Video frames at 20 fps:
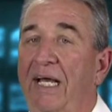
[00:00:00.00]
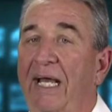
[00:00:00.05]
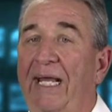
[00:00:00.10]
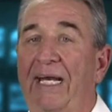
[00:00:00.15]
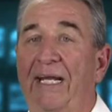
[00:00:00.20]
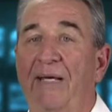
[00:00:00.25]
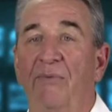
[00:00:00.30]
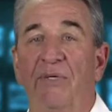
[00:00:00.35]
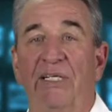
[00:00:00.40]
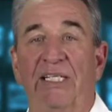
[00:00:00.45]

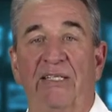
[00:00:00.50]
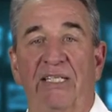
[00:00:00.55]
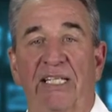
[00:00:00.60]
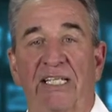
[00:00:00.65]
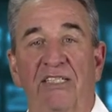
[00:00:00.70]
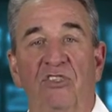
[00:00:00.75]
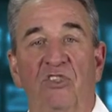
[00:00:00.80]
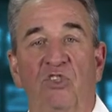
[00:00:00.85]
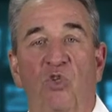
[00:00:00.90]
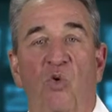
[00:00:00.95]
and then we
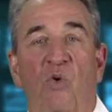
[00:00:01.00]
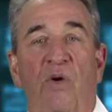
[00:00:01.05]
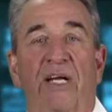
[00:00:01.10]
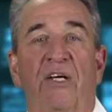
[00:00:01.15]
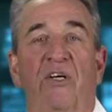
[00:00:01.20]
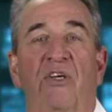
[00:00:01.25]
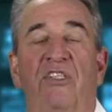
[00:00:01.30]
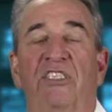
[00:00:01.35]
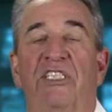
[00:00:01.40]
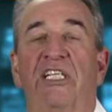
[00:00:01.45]
then
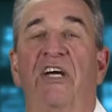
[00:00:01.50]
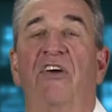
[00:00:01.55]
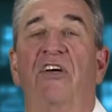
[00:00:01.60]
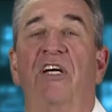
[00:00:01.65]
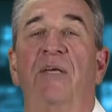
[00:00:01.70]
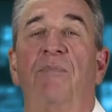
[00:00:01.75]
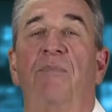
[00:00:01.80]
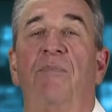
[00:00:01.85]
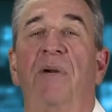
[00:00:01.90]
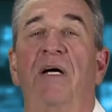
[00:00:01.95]
join
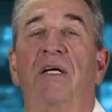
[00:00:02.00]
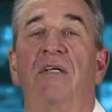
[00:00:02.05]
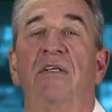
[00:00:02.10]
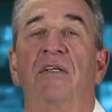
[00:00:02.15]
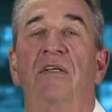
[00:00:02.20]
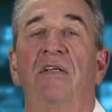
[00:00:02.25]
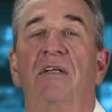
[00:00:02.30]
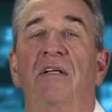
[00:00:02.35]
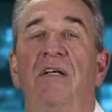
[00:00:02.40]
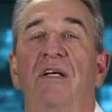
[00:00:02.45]
Charity
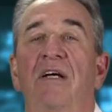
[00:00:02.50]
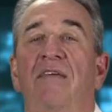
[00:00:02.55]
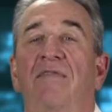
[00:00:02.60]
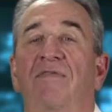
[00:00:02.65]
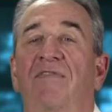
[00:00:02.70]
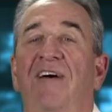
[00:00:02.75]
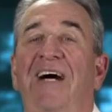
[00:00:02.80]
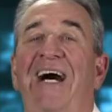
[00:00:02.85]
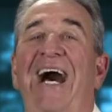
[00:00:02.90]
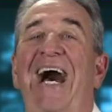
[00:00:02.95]
Butler
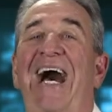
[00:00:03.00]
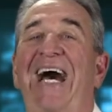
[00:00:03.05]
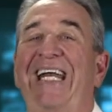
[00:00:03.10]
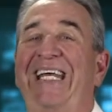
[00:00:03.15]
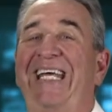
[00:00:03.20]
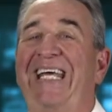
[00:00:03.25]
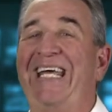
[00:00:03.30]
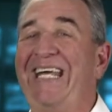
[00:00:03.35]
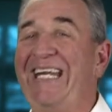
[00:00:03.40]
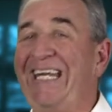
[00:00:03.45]
for hot
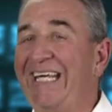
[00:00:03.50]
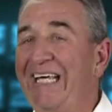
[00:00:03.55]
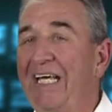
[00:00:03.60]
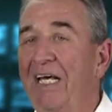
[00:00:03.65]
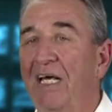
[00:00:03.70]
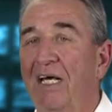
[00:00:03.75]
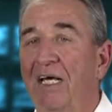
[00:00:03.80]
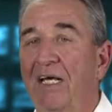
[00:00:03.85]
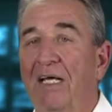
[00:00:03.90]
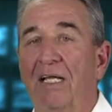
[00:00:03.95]

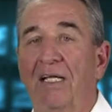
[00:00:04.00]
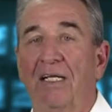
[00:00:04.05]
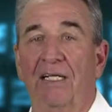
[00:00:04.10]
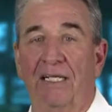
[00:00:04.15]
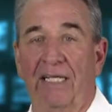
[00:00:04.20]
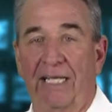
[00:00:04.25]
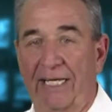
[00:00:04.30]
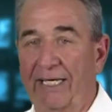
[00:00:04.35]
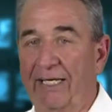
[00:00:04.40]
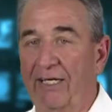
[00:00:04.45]
hitting,
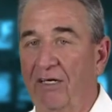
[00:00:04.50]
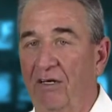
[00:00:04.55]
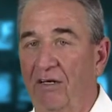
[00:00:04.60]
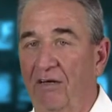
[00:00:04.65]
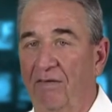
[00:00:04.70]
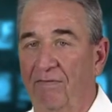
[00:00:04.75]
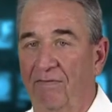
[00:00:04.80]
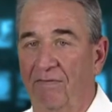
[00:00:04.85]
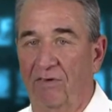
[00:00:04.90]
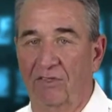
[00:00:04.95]

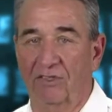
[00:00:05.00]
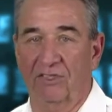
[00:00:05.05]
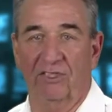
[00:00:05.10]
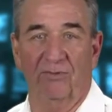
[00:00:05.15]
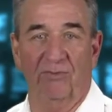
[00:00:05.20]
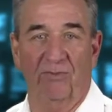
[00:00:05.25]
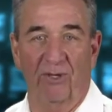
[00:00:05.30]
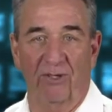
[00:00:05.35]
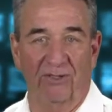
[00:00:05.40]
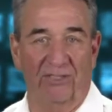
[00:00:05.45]
linear versus
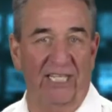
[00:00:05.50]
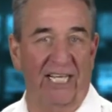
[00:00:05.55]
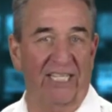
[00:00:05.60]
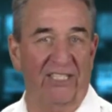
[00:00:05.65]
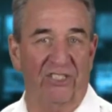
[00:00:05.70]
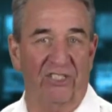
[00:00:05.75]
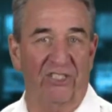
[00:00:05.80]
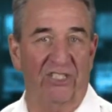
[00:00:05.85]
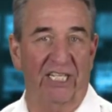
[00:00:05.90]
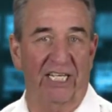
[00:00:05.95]
rotation